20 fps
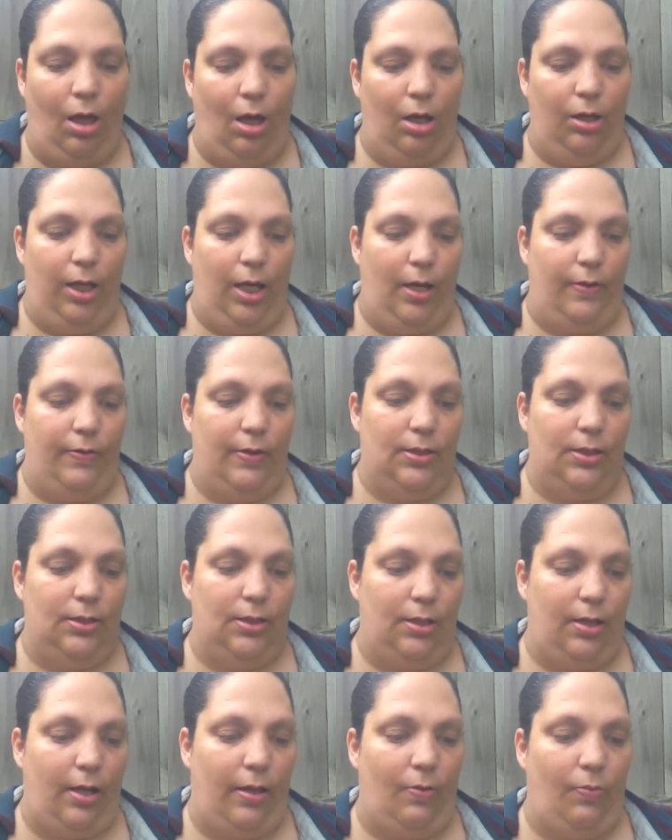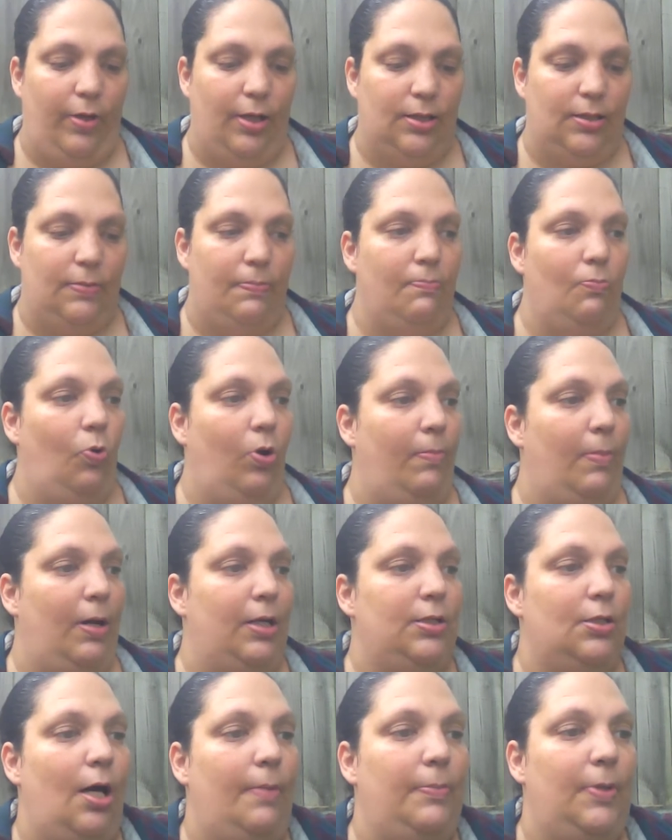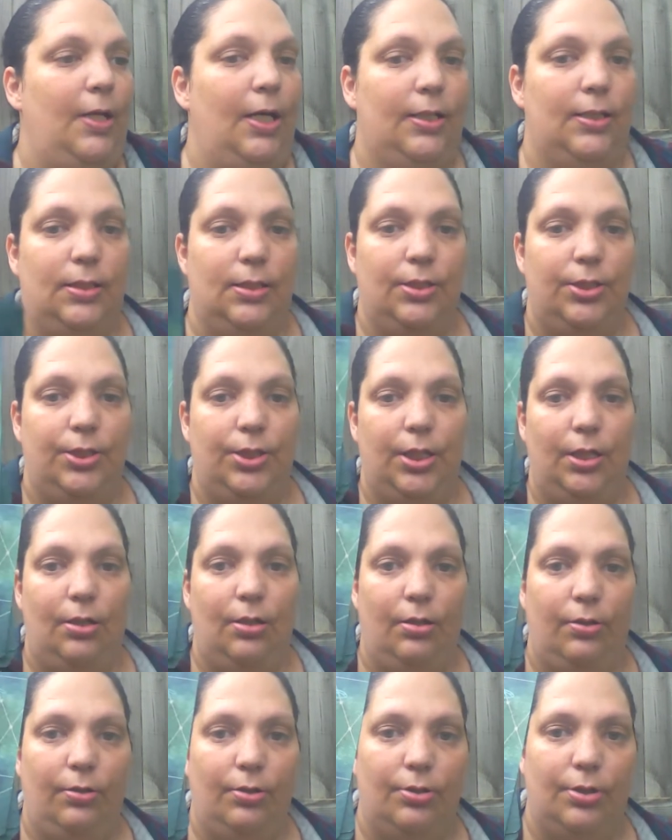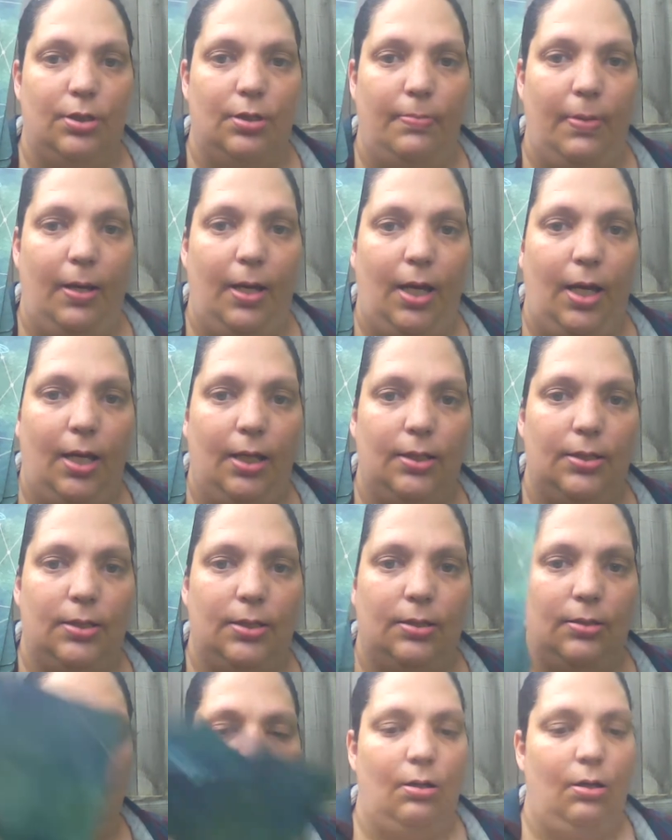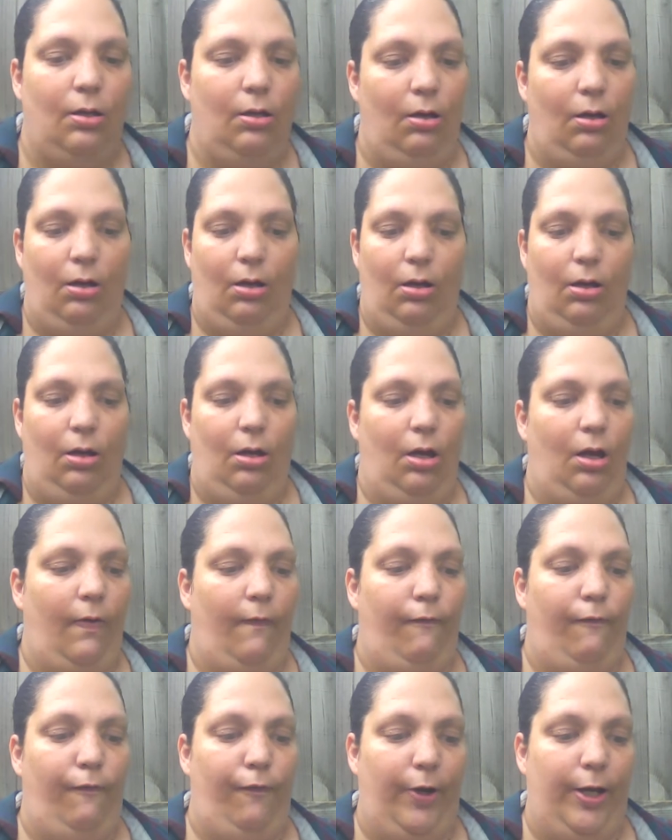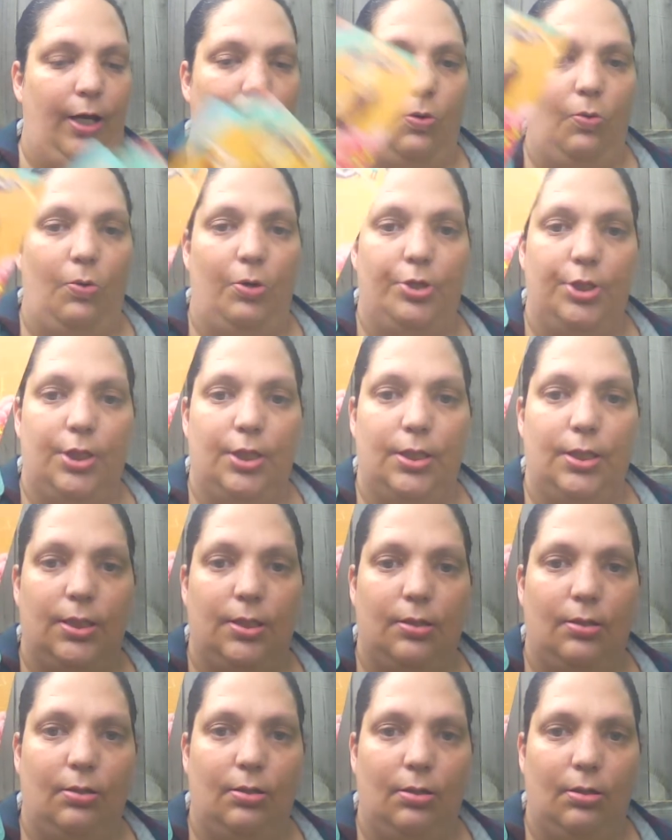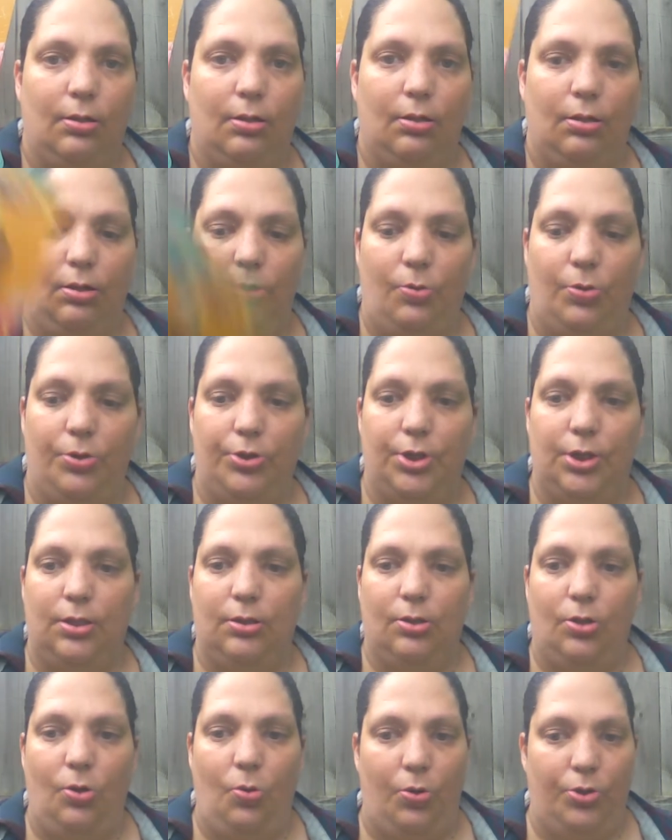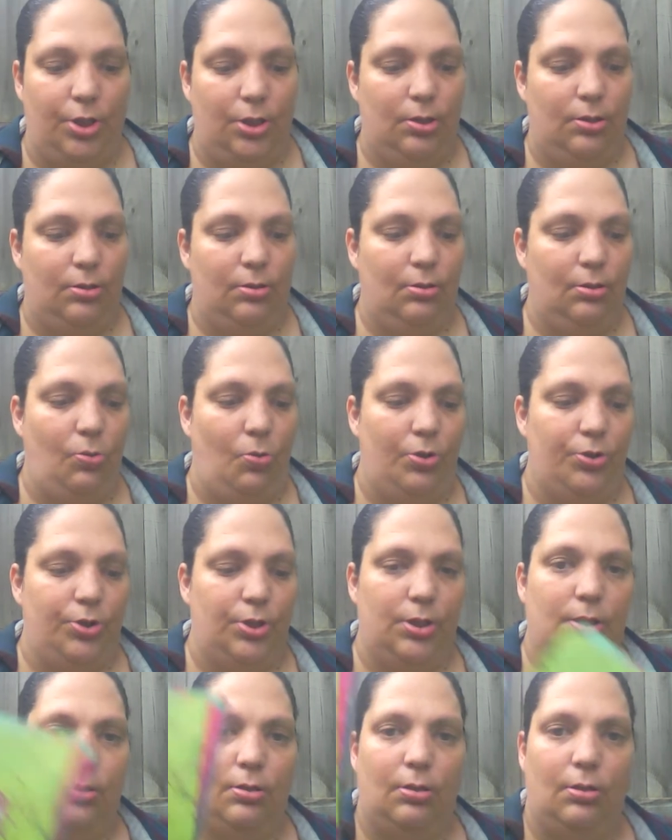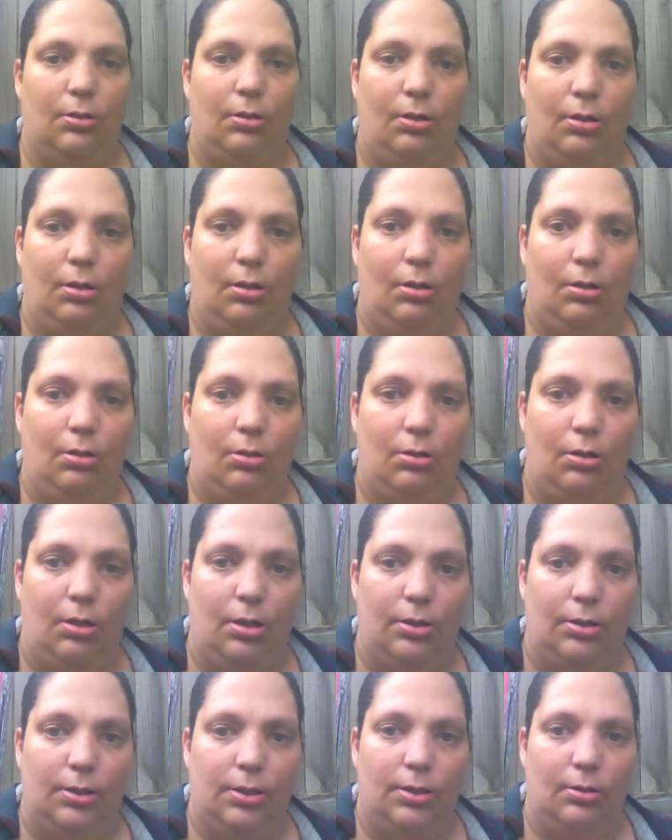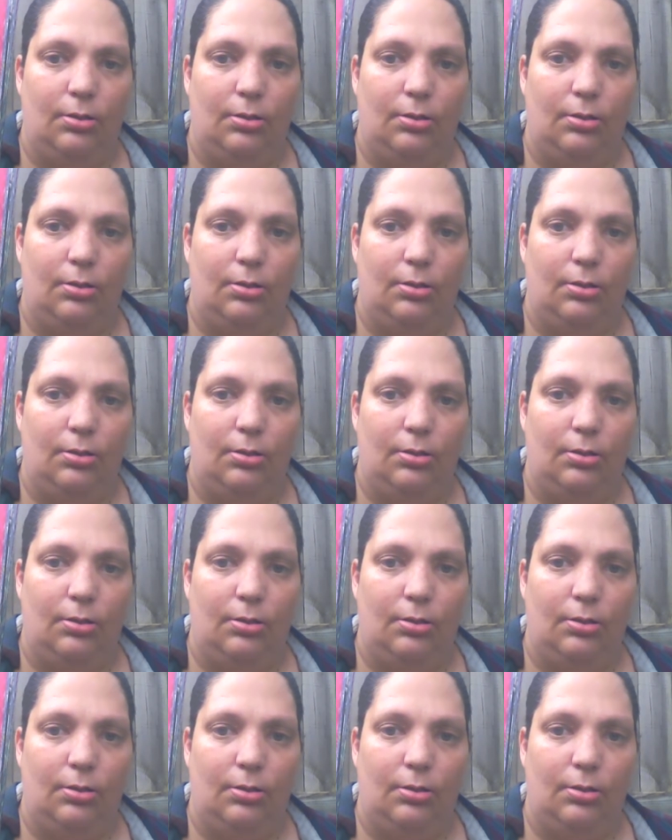Yeah, this is another one that's one of my top decks this year. There's the backs. Freaking gorgeous. Gorgeous, gorgeous, gorgeous cards.